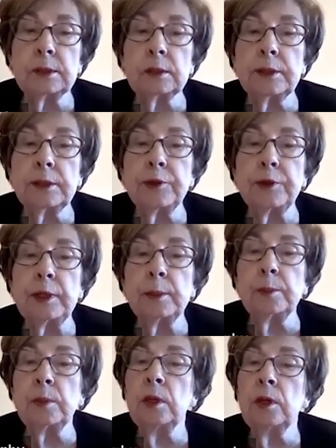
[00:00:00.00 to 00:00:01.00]

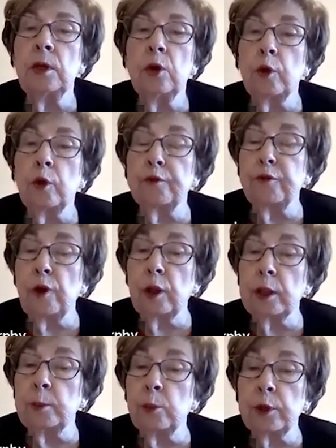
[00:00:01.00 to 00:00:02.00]
delirium or
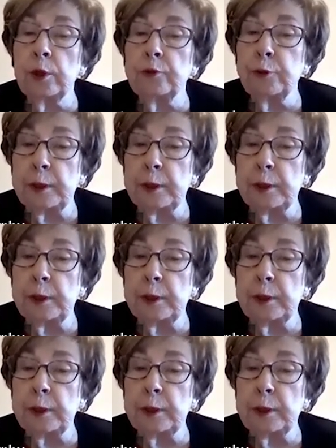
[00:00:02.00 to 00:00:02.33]
falling more